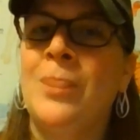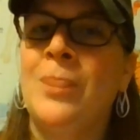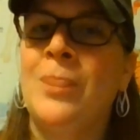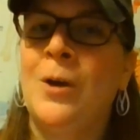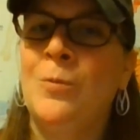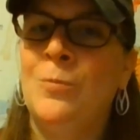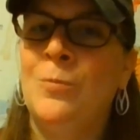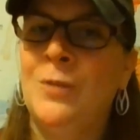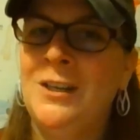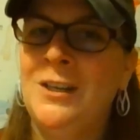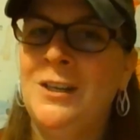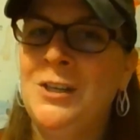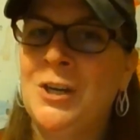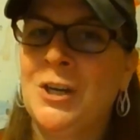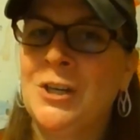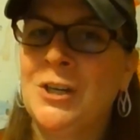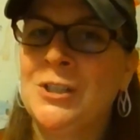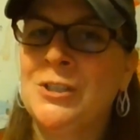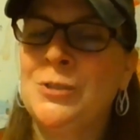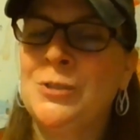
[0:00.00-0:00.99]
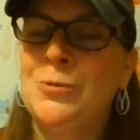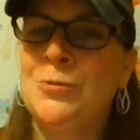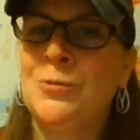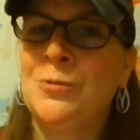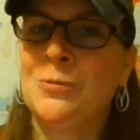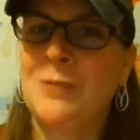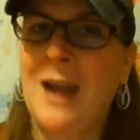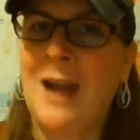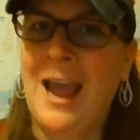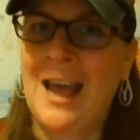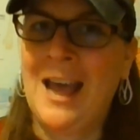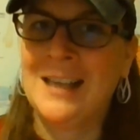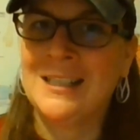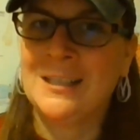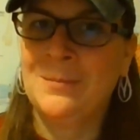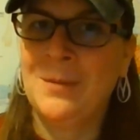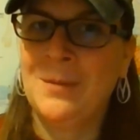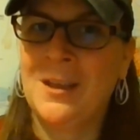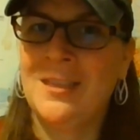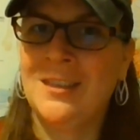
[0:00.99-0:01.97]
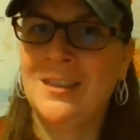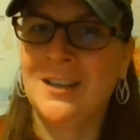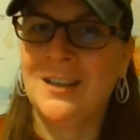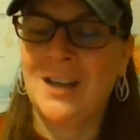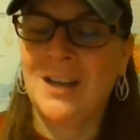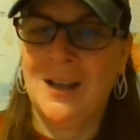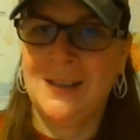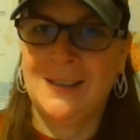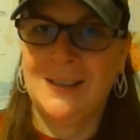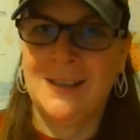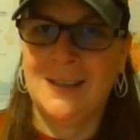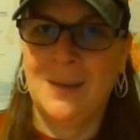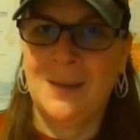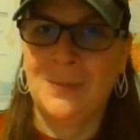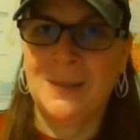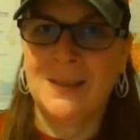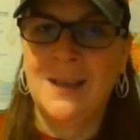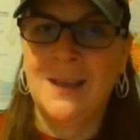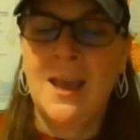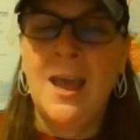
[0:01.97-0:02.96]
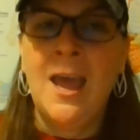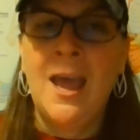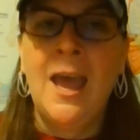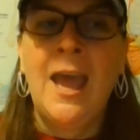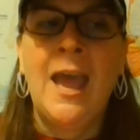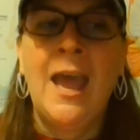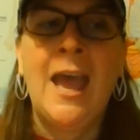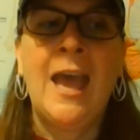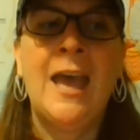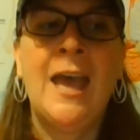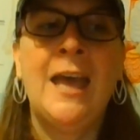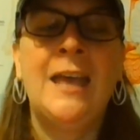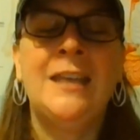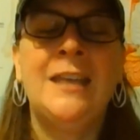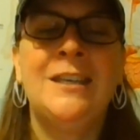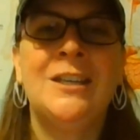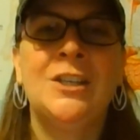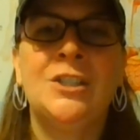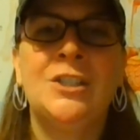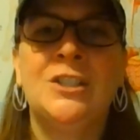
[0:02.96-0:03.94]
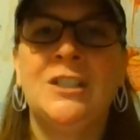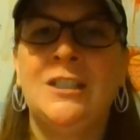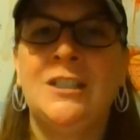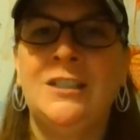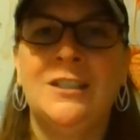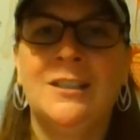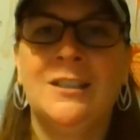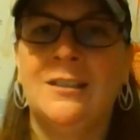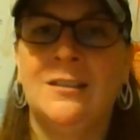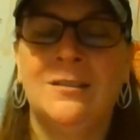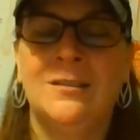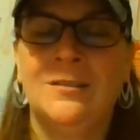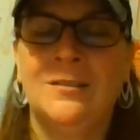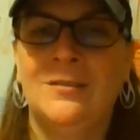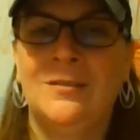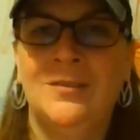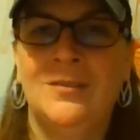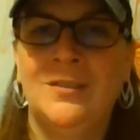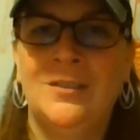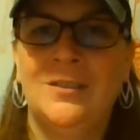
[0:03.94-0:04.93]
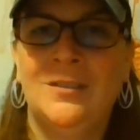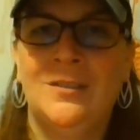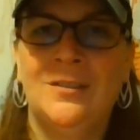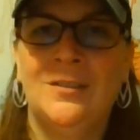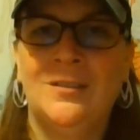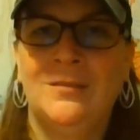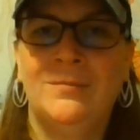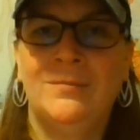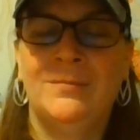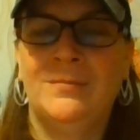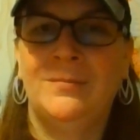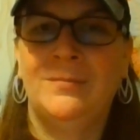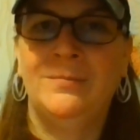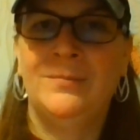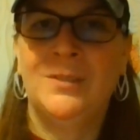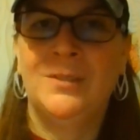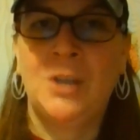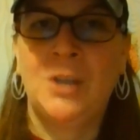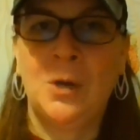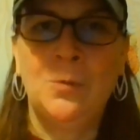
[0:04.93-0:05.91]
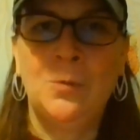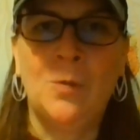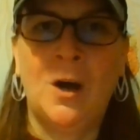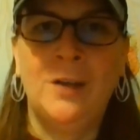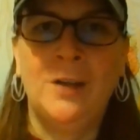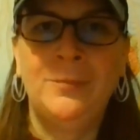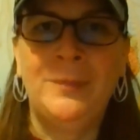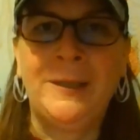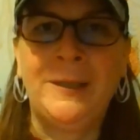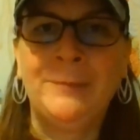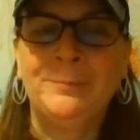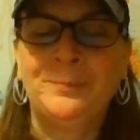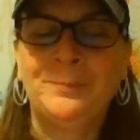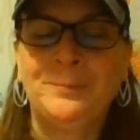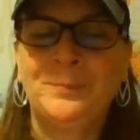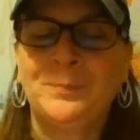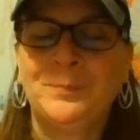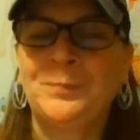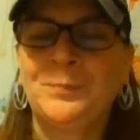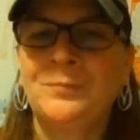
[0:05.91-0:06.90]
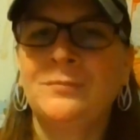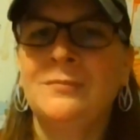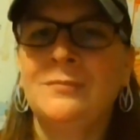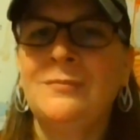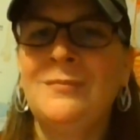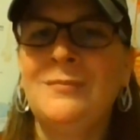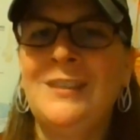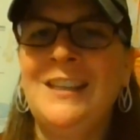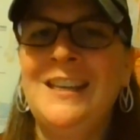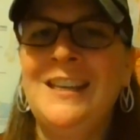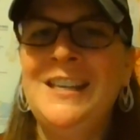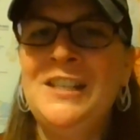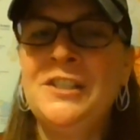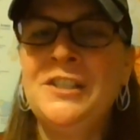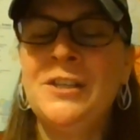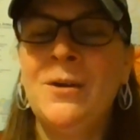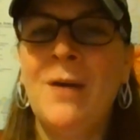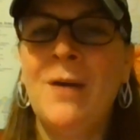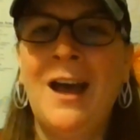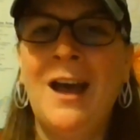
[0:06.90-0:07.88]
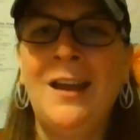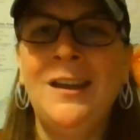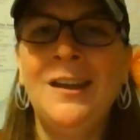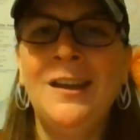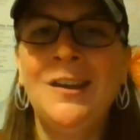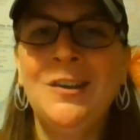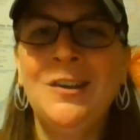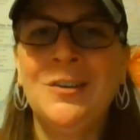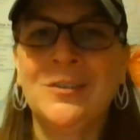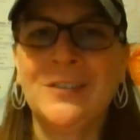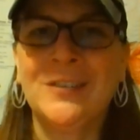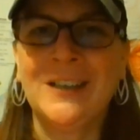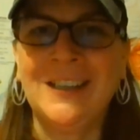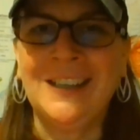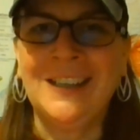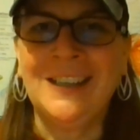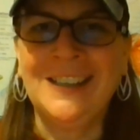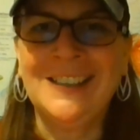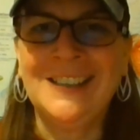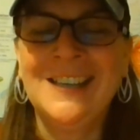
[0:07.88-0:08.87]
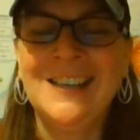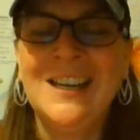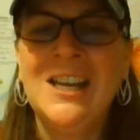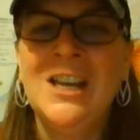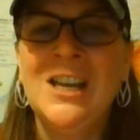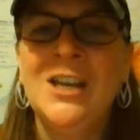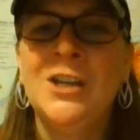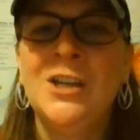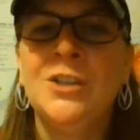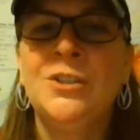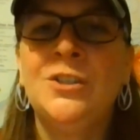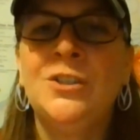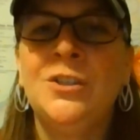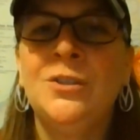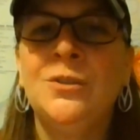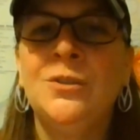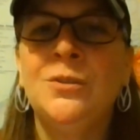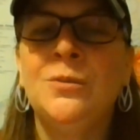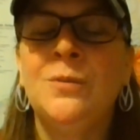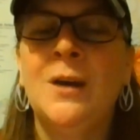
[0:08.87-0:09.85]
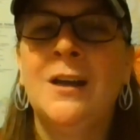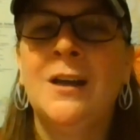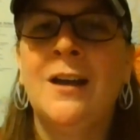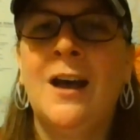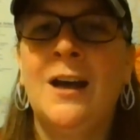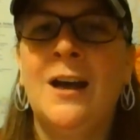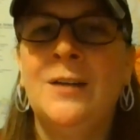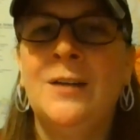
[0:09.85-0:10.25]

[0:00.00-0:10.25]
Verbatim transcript: that wanted her to grasp the concepts. And she just stonewalled me. And so I agreed to